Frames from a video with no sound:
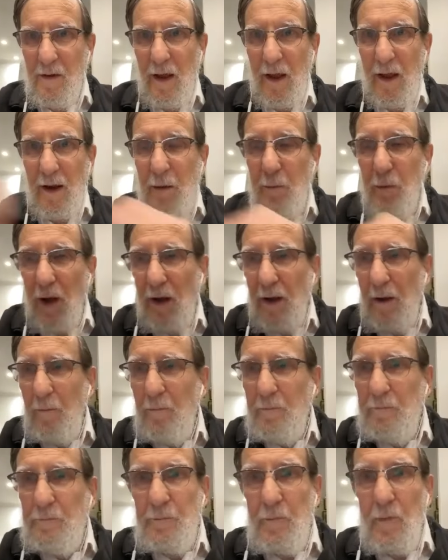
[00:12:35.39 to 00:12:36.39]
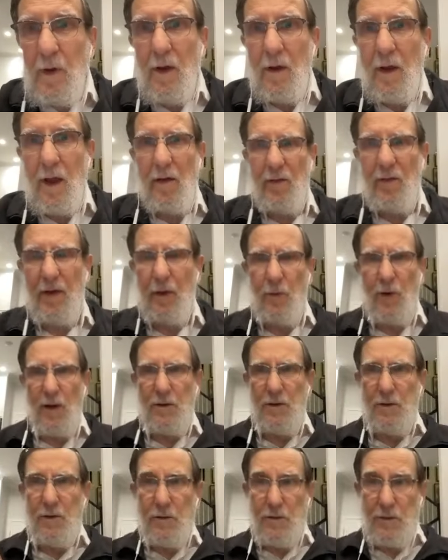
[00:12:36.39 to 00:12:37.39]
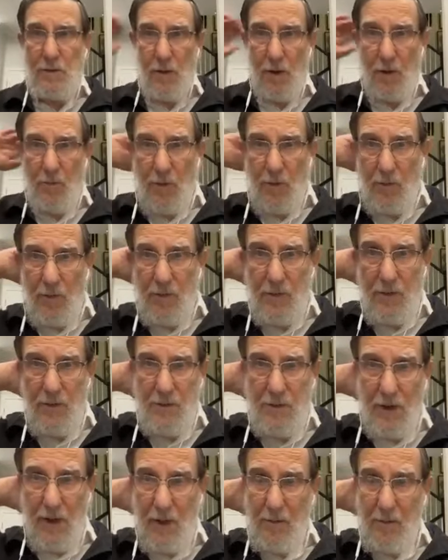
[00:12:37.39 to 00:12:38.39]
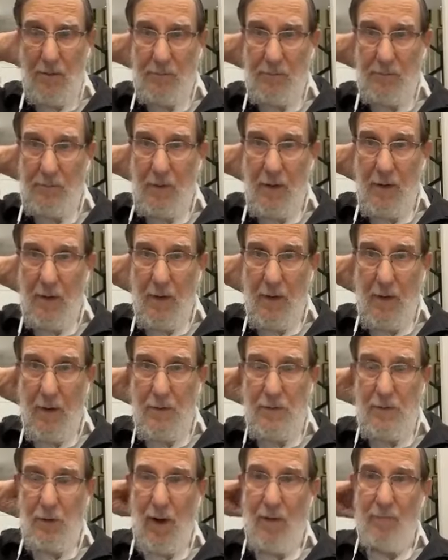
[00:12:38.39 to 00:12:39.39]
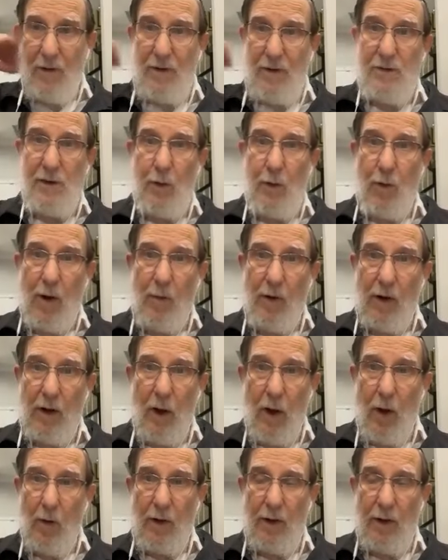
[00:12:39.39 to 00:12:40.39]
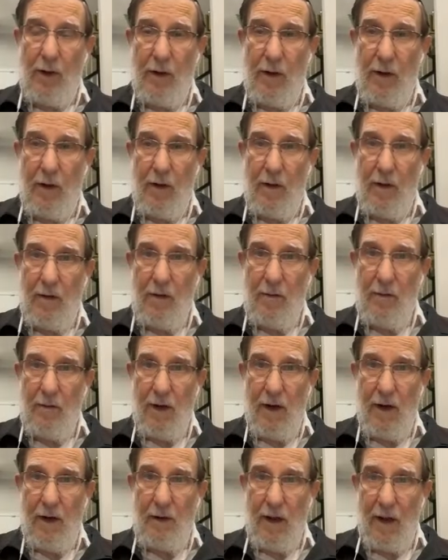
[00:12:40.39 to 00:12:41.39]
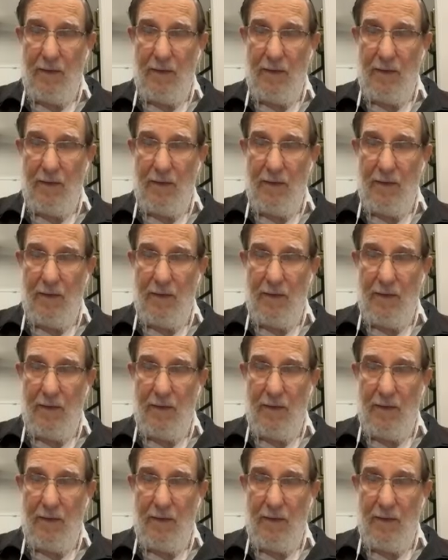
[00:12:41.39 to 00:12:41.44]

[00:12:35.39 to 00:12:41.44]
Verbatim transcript: Anybody? Have any questions on what we are just saying? So obviously, where we're going here, right?